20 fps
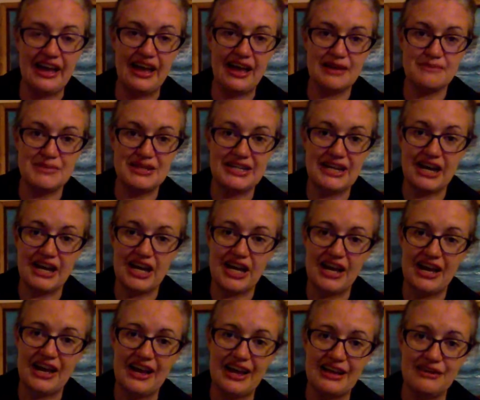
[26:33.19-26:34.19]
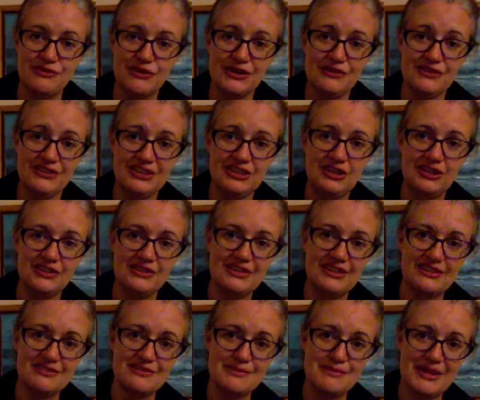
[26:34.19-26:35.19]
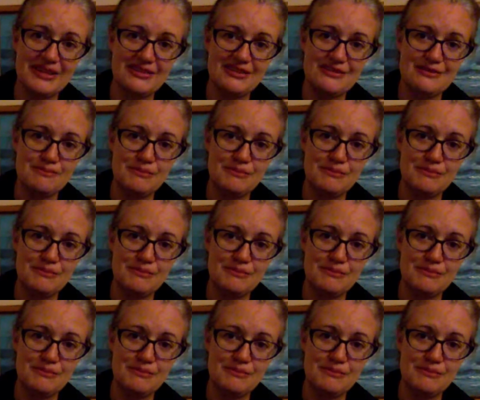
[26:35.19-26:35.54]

I mean, I've heard really good things about this,